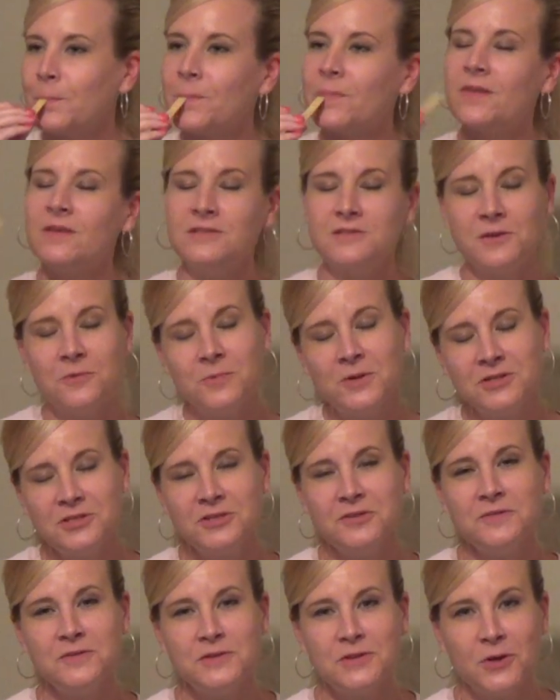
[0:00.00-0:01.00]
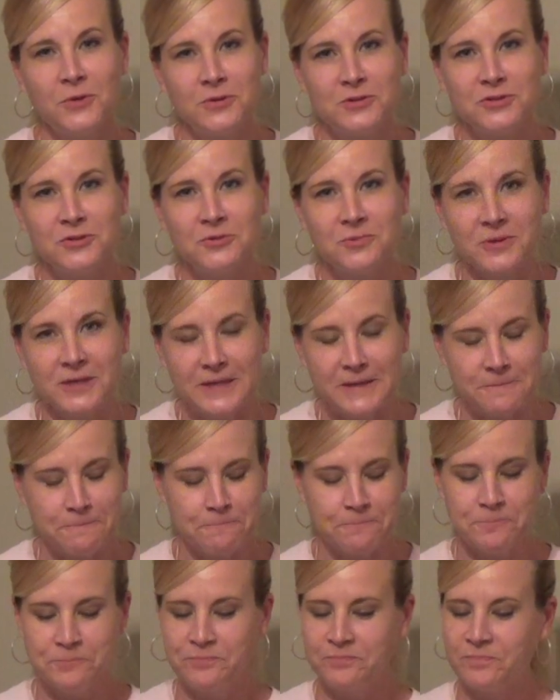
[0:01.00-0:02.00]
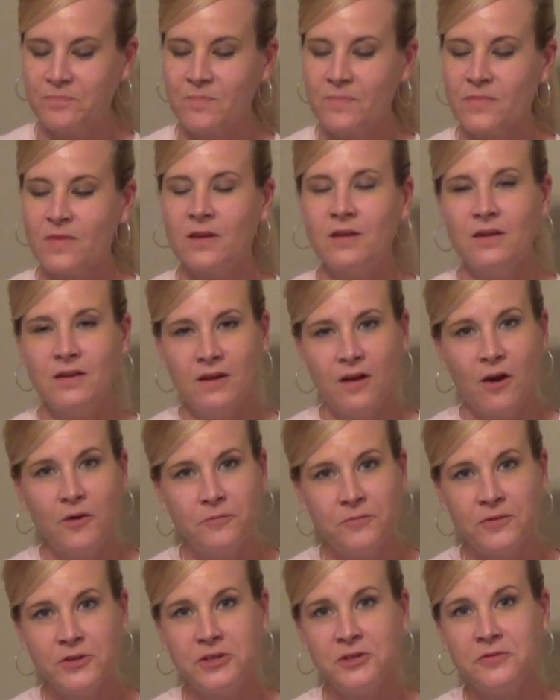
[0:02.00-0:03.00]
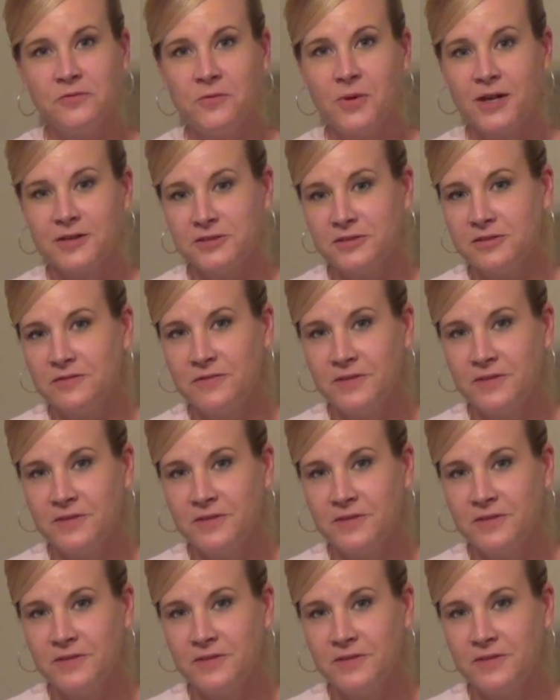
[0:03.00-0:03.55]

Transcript: So once you've soaked your reed, hopefully you've watched the